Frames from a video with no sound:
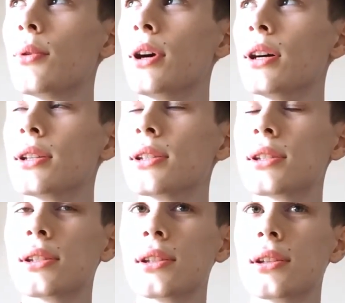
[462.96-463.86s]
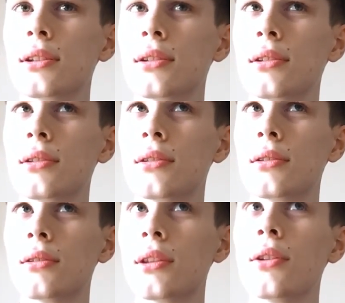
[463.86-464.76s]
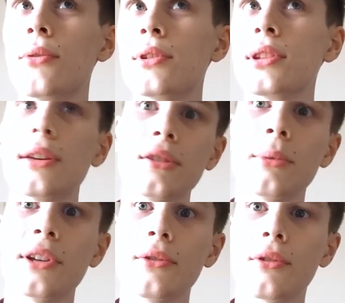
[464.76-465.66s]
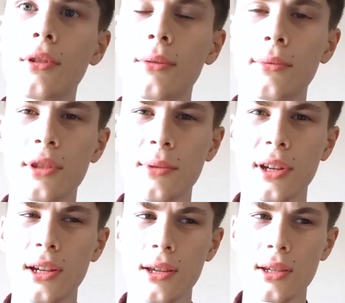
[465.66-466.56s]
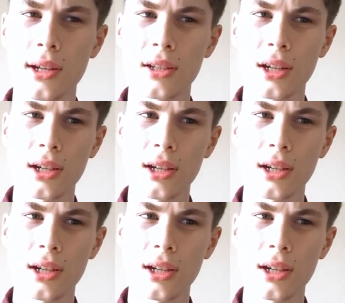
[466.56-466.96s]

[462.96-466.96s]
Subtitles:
that was binaural was because I